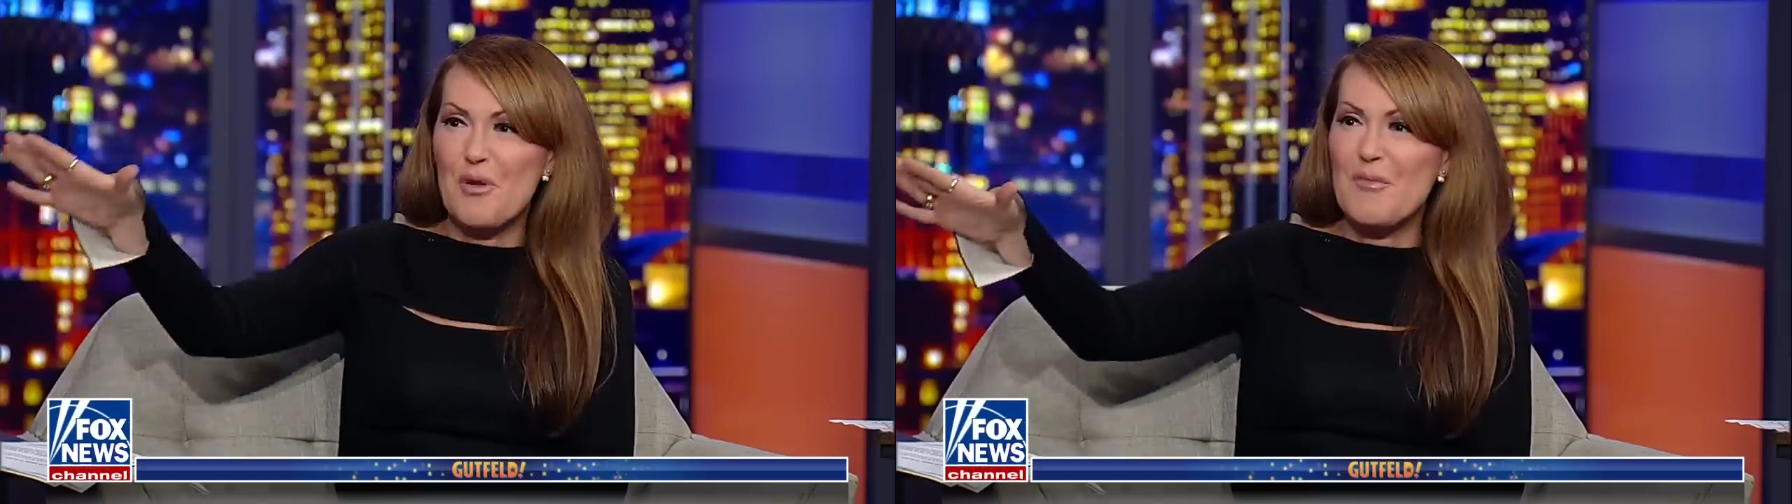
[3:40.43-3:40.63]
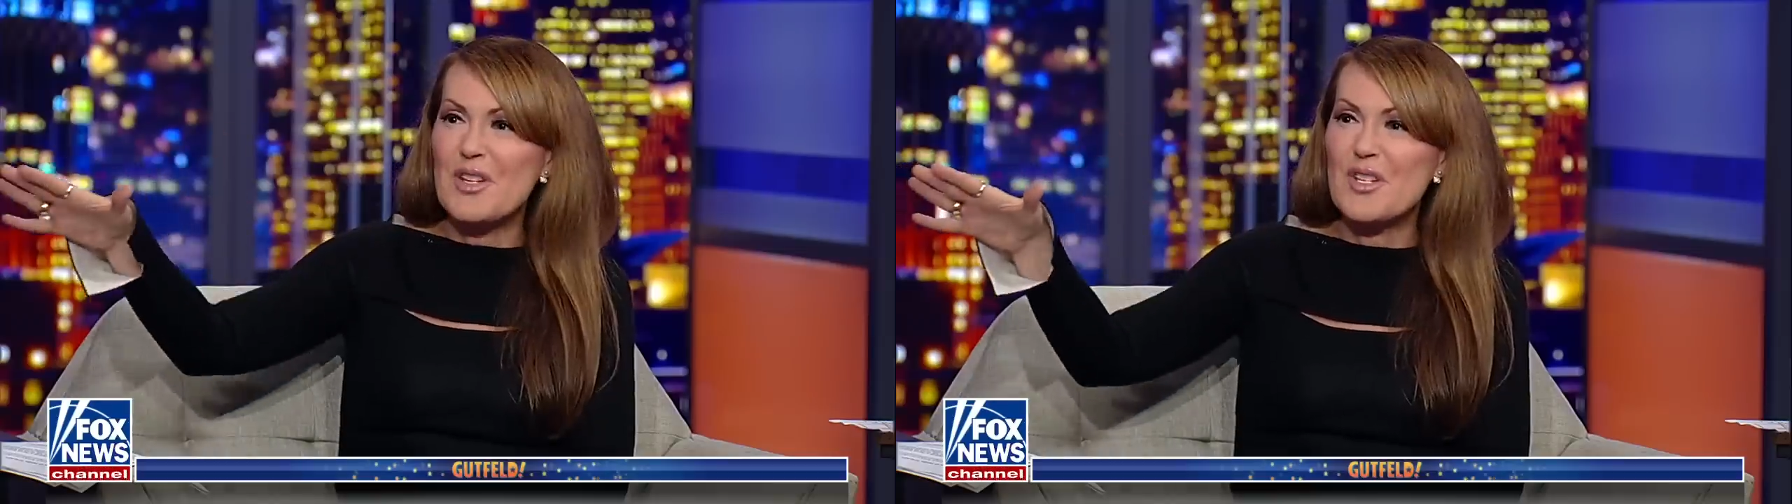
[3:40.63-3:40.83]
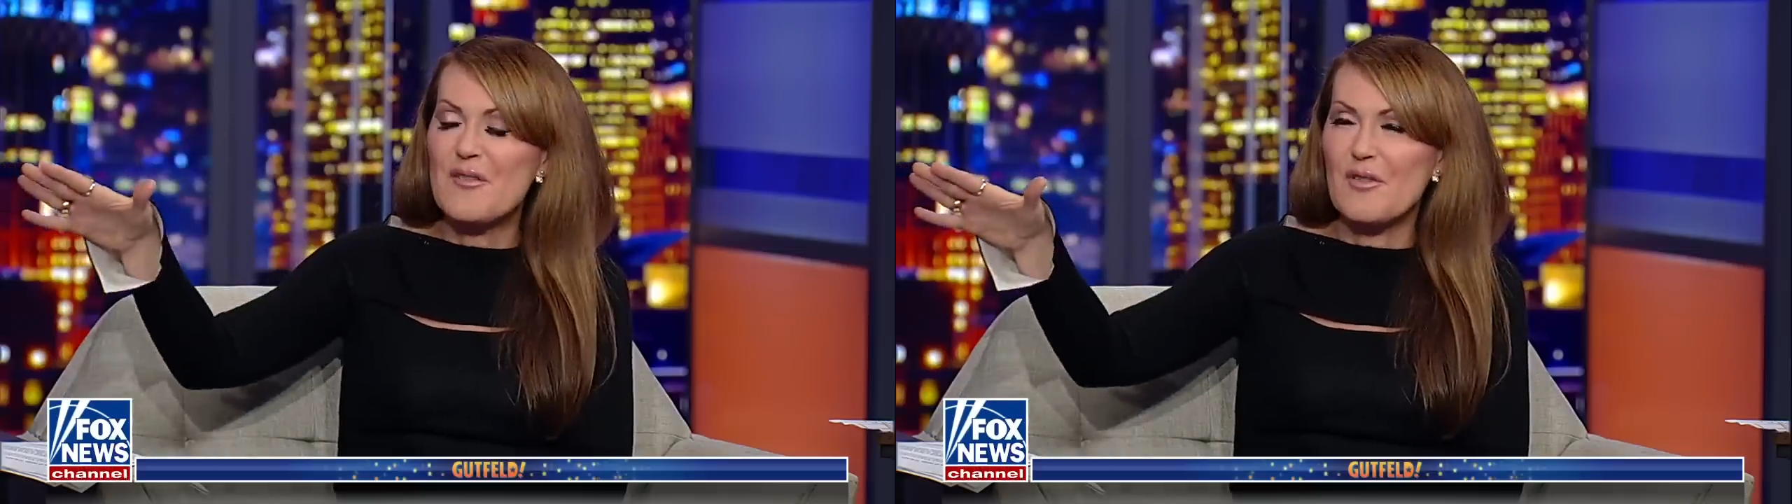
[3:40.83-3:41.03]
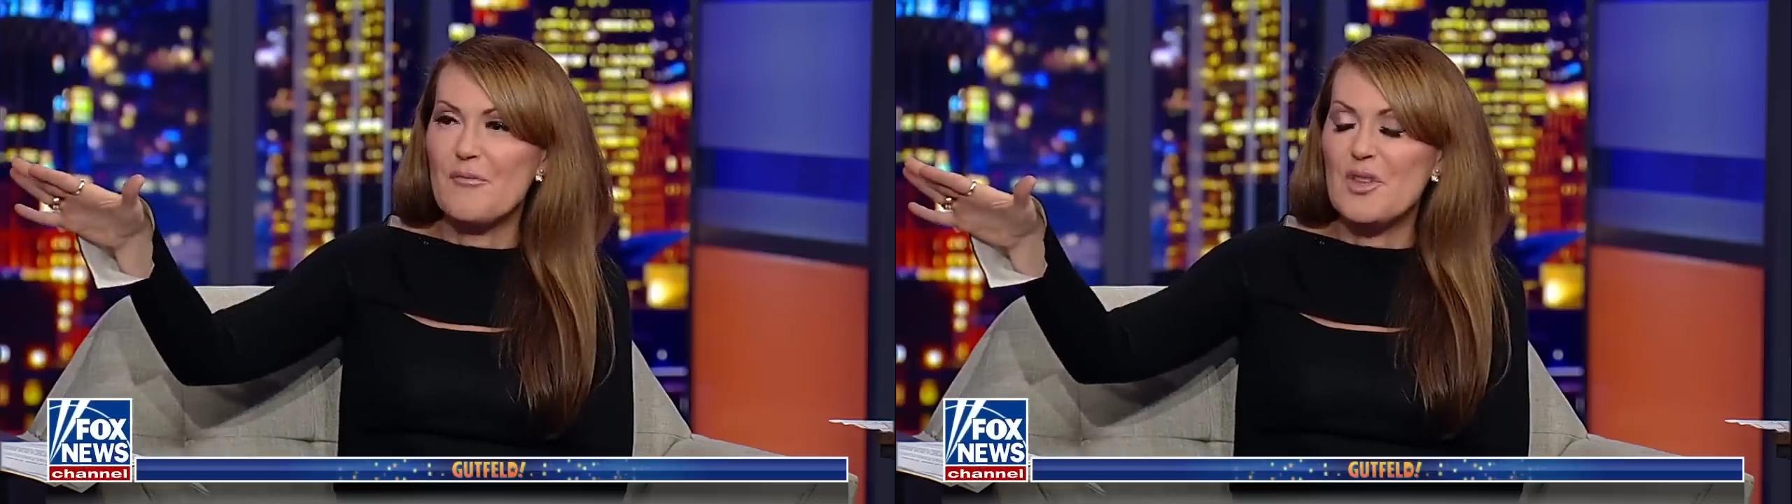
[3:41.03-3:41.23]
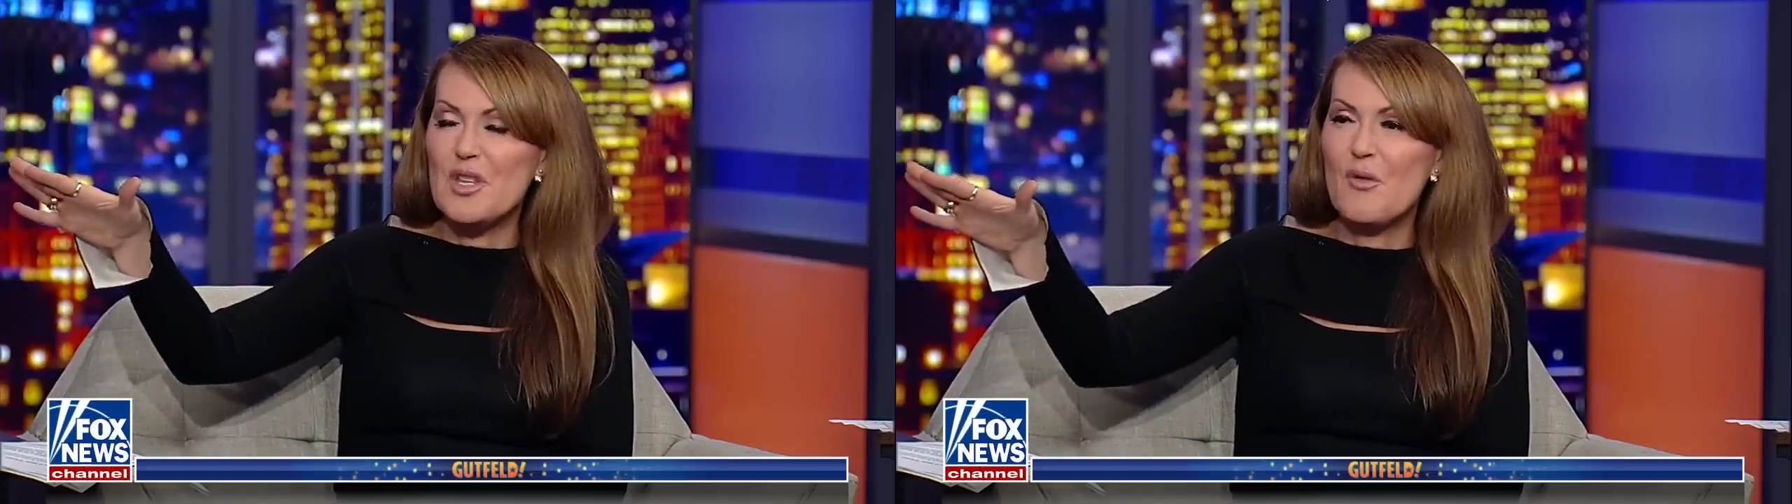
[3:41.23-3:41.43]
permission
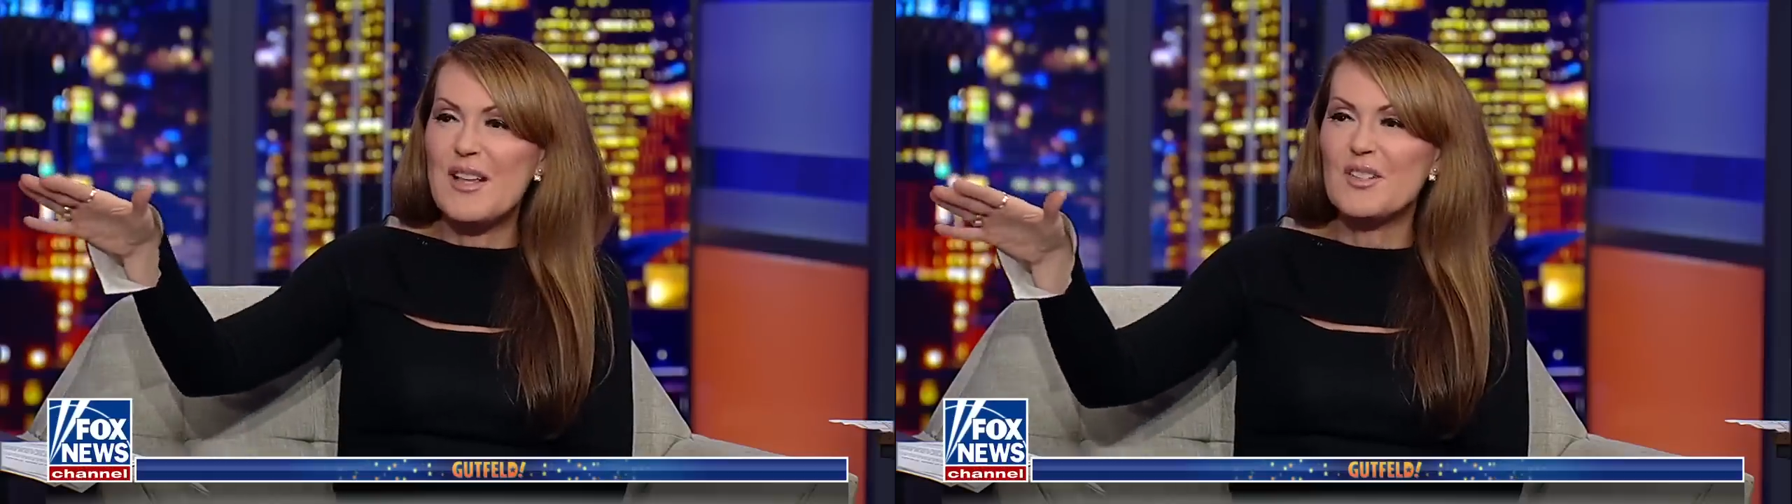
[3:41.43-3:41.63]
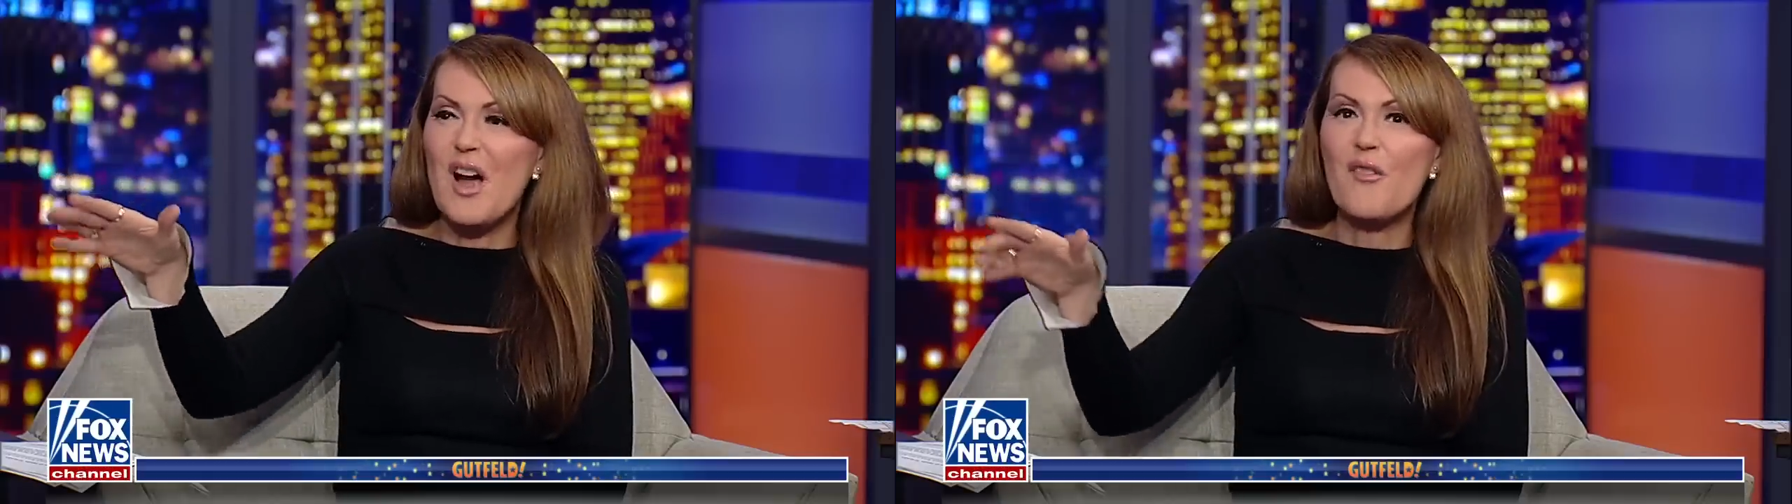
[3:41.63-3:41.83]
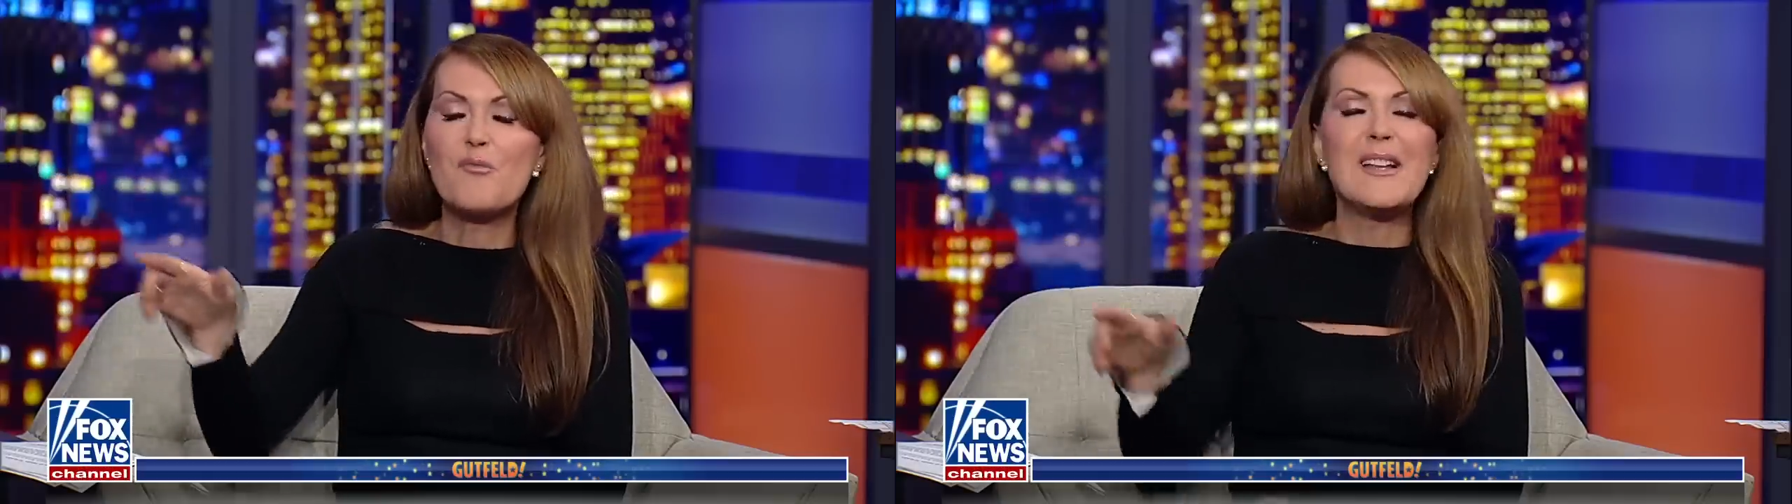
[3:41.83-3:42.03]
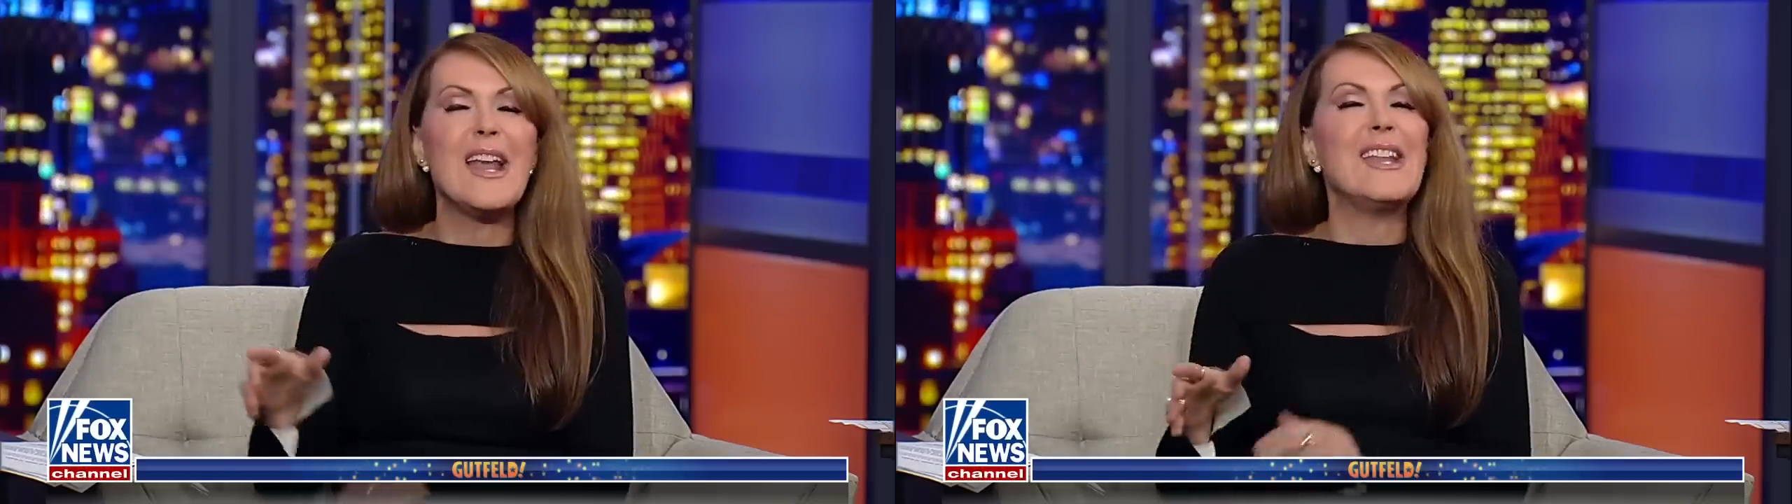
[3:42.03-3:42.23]
from the U S government.